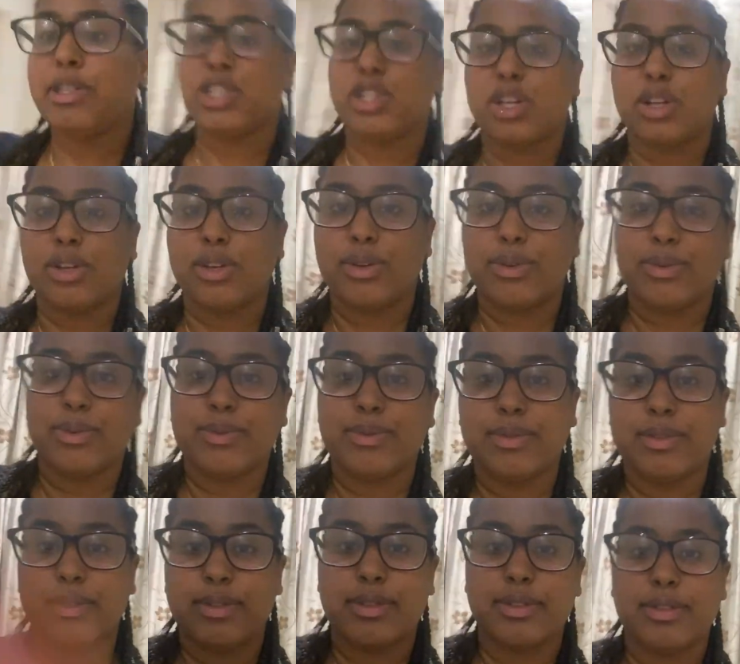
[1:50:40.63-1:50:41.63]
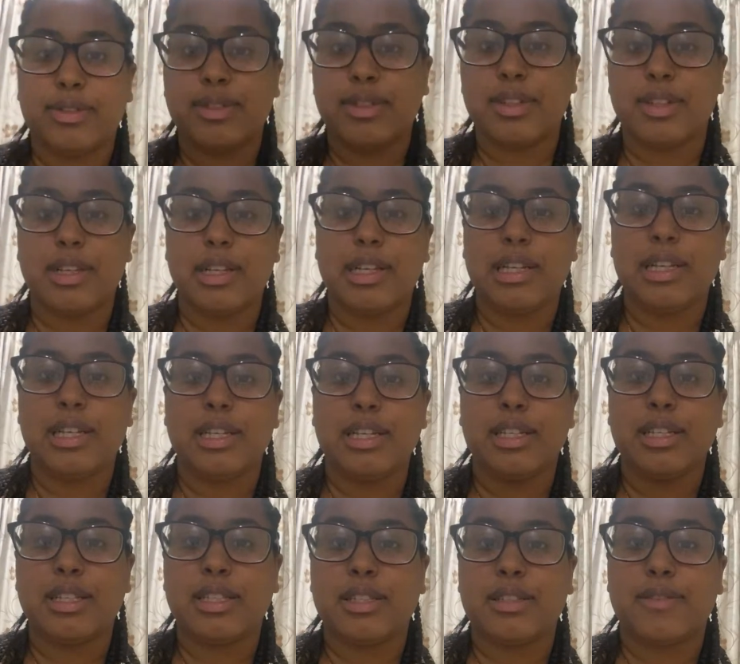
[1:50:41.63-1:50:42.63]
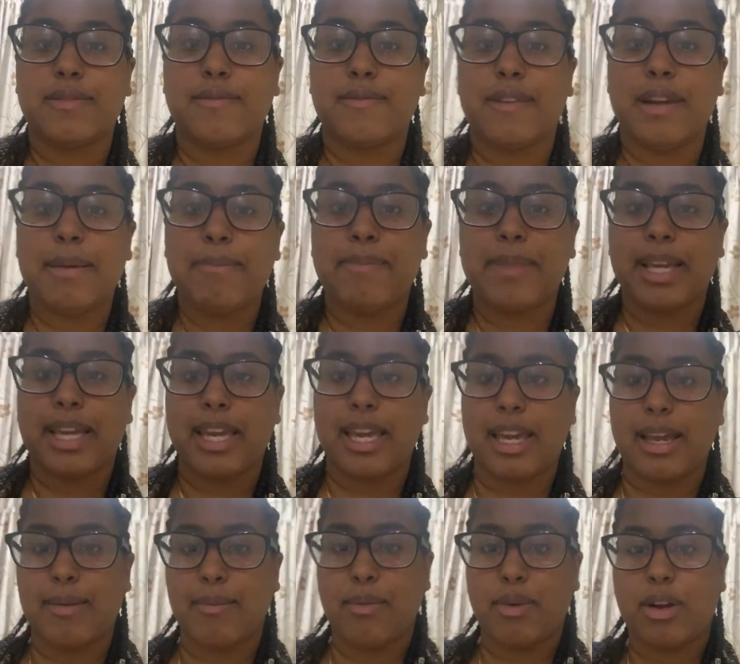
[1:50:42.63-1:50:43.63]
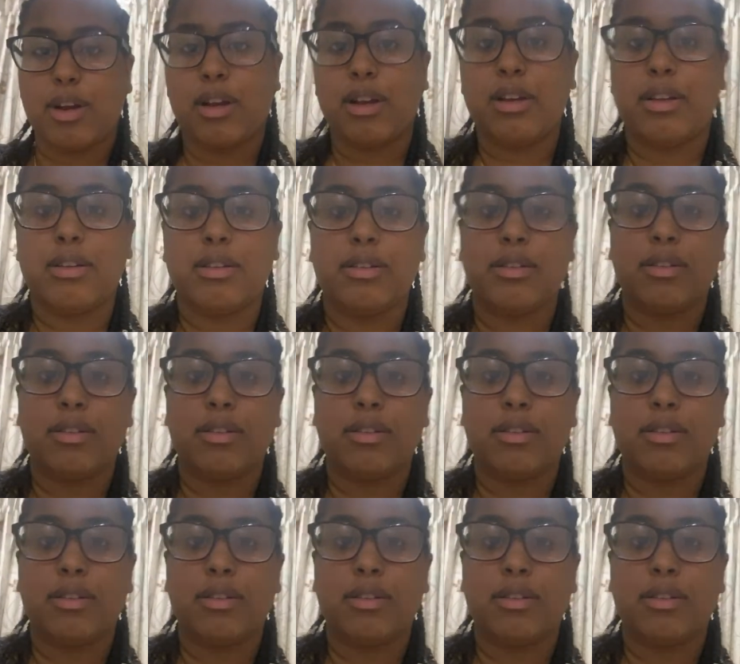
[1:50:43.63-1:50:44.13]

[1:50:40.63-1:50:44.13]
show you. Let's flip the camera.